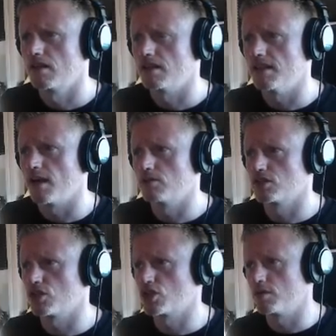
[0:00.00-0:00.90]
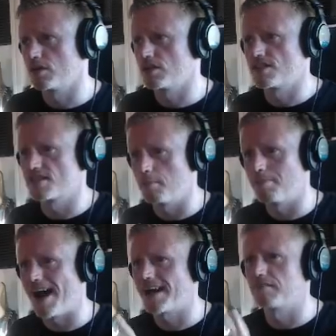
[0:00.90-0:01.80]
Yeah, I was going to show you because there's a
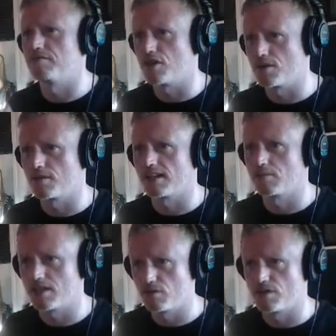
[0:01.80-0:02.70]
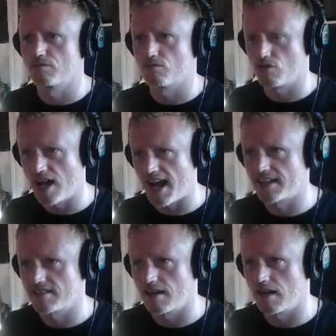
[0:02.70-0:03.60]
back view. Like when you're in
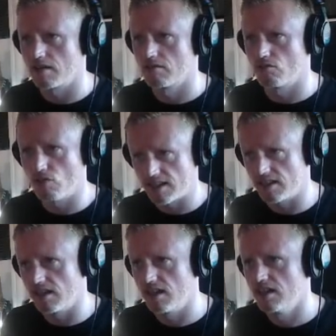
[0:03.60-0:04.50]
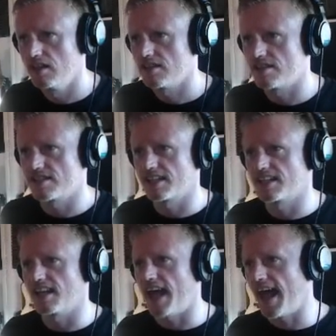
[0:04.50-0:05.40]
Reactor regular, there's like
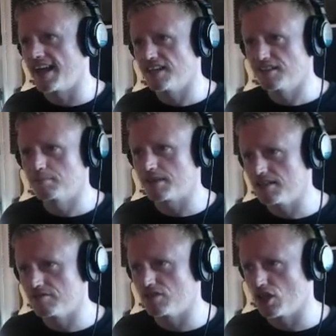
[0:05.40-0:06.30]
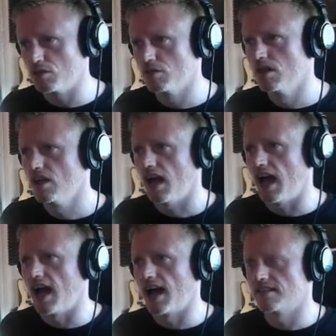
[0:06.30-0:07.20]
an A and B view,
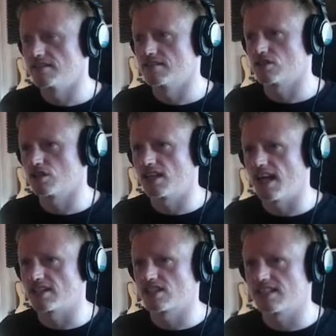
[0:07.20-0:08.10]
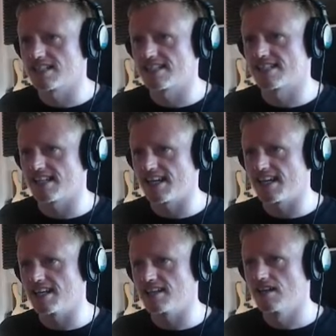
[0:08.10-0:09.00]
and you can actually
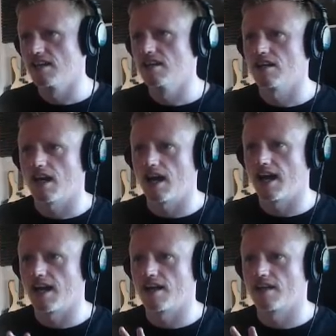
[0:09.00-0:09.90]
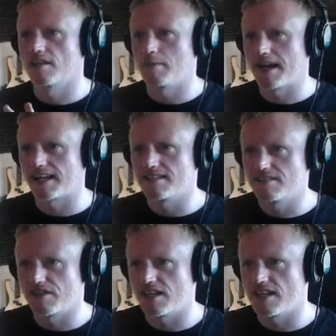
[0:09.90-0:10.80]
see the back end
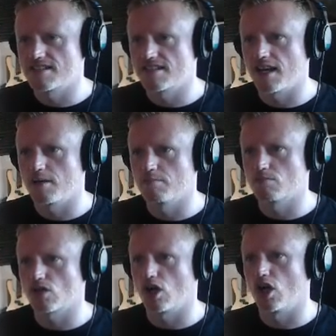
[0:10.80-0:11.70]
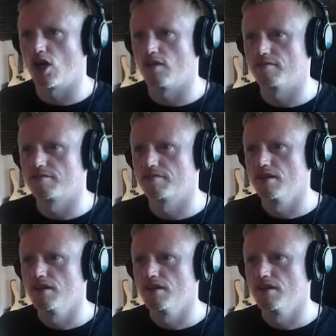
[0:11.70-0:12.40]
of it in terms of